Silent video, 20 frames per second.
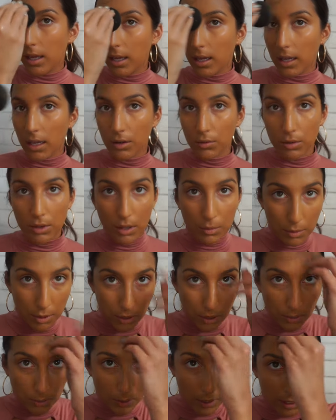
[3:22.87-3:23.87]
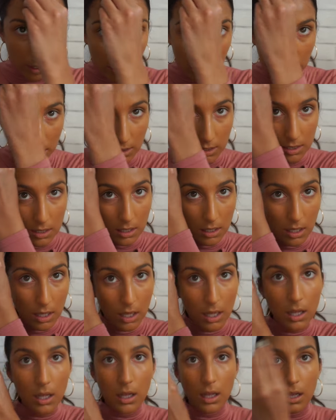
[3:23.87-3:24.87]
And with a beauty blender, it's
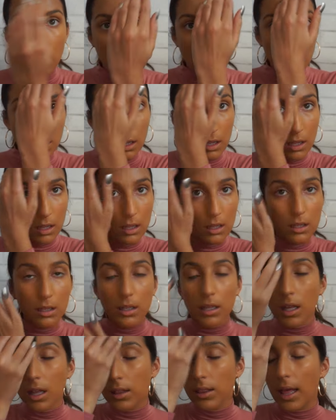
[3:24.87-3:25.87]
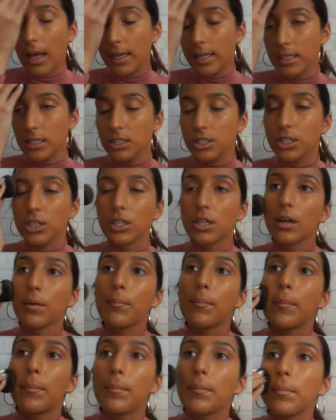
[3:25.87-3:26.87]
a lot easier to
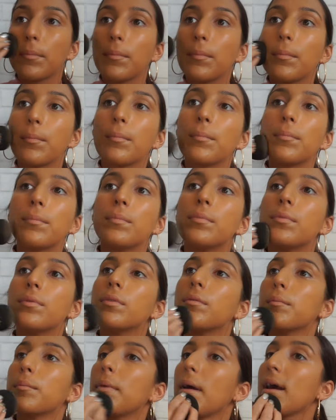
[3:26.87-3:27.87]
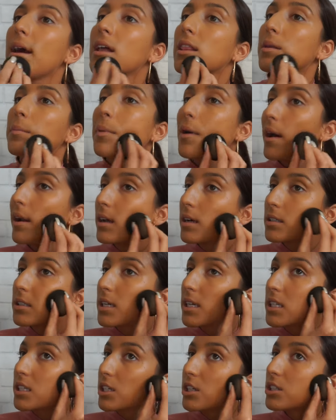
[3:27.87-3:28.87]
pat the product
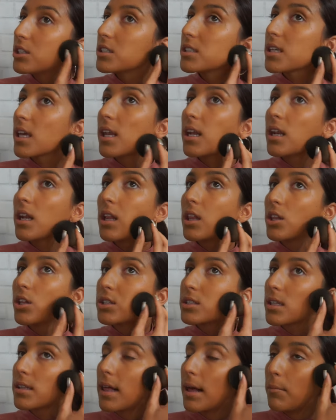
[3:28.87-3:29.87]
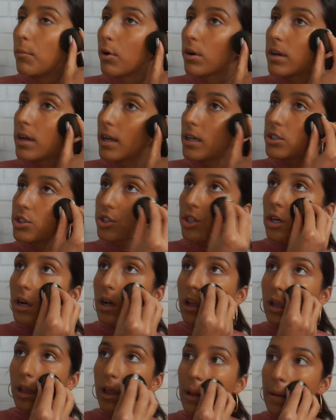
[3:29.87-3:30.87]
into your skin, and it looks a lot more
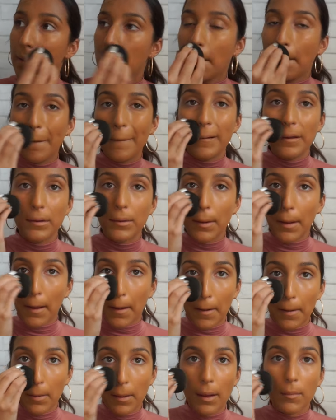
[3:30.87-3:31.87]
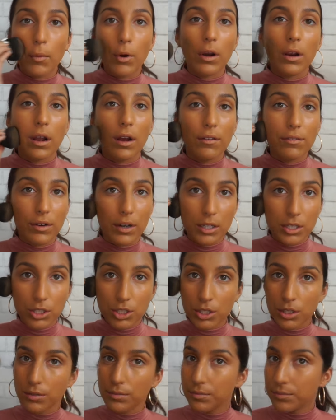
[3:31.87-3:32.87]
natural, and you get a lot more
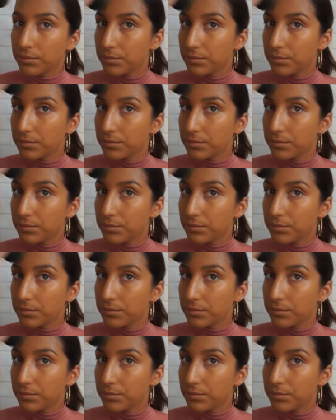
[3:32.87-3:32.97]
coverage.